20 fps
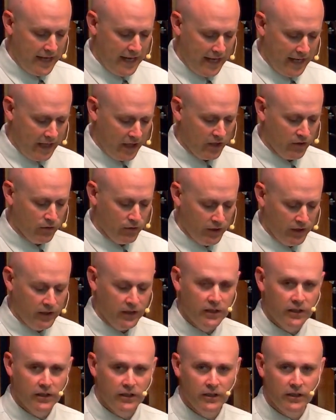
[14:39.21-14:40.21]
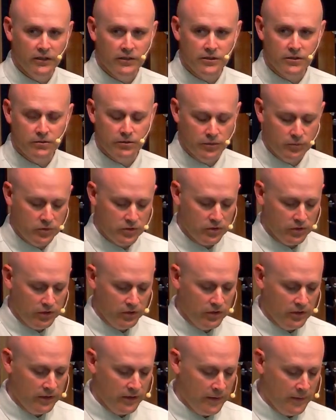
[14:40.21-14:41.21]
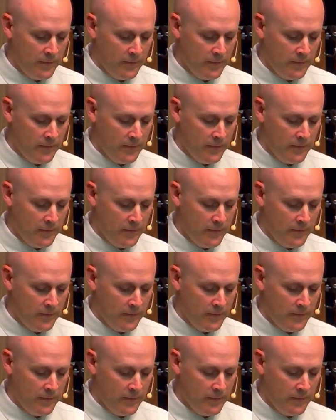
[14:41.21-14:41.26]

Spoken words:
angry in Scripture.